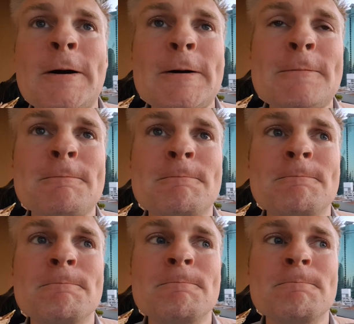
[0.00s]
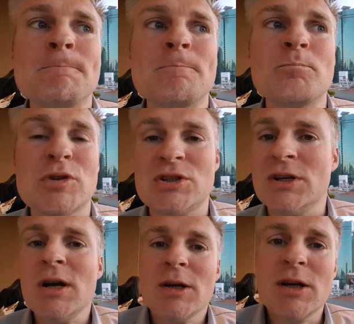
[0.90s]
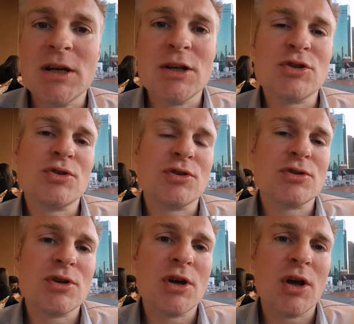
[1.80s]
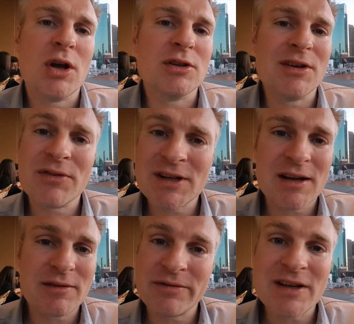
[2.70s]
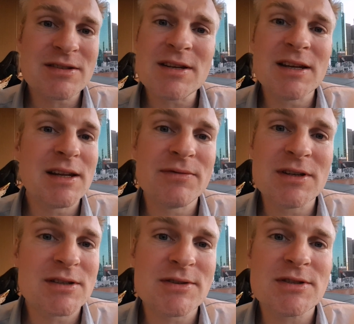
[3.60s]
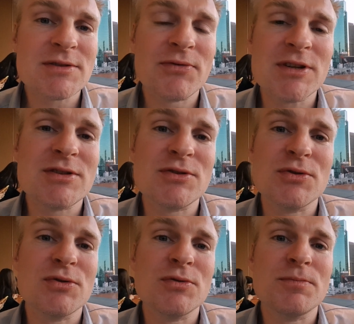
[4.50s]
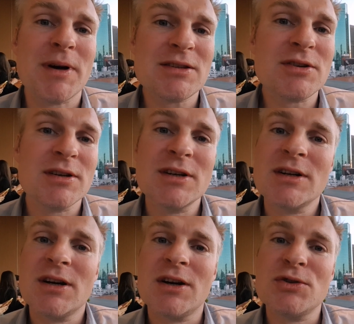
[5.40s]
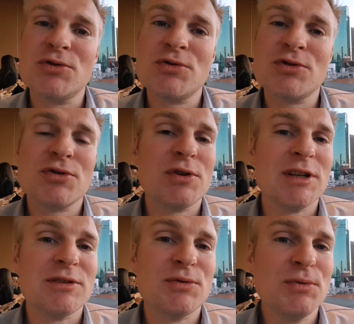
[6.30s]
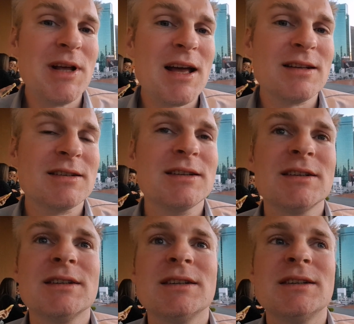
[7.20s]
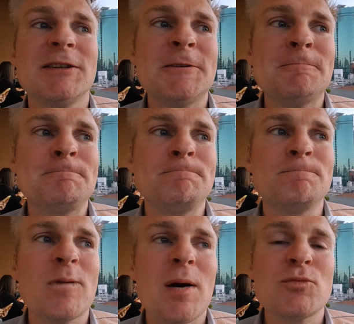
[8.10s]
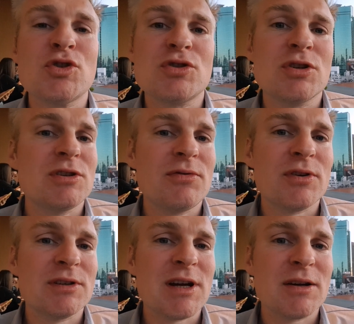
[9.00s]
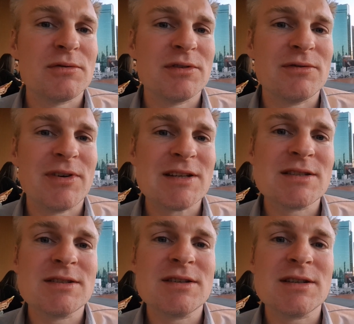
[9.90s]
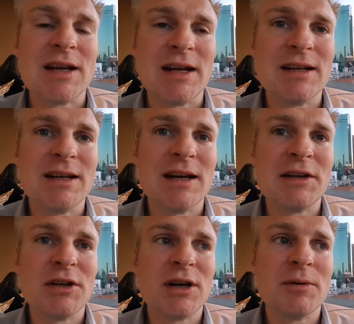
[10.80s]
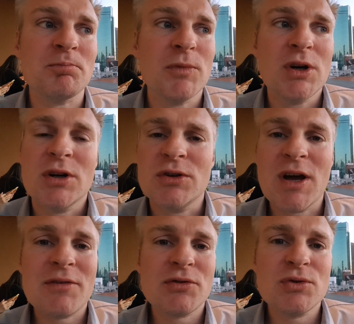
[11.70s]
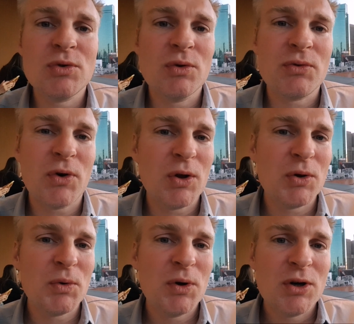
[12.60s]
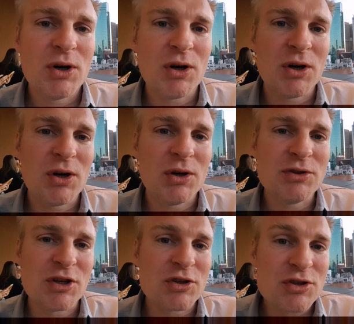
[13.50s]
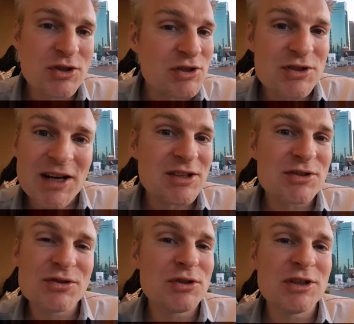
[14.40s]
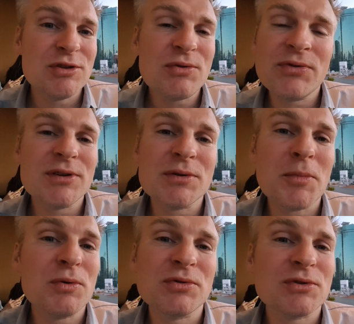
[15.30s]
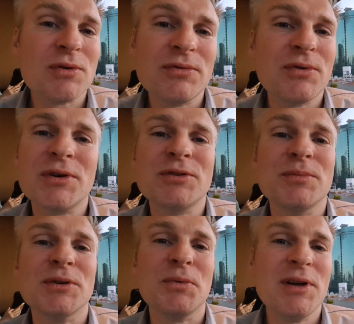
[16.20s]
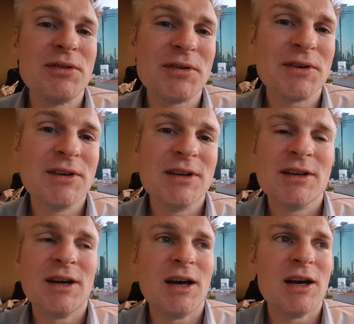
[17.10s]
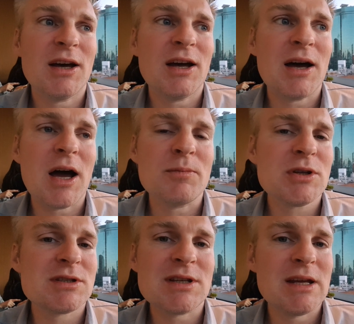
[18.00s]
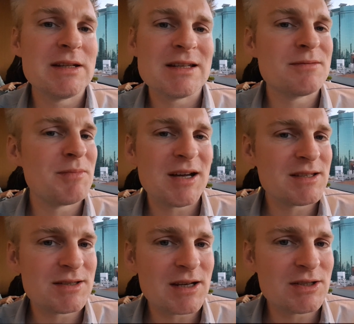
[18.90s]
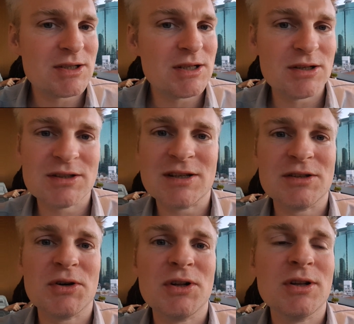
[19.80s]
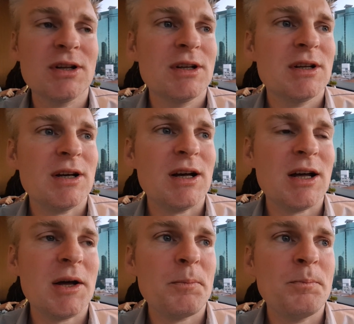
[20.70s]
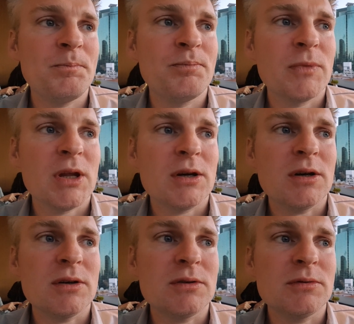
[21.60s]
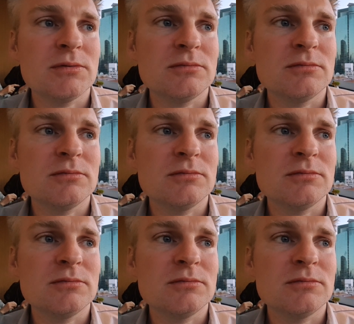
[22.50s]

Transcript: um, but yeah, uh, it's just a, different kind of vester, and if this fits you better, uh, you should certainly do that. Um, I'm just a different kind of investor, and and um, you have to follow uh, the the strategy you feel most comfortable with. Uh, I'm not saying that's my strategy, not at all. Um, uh,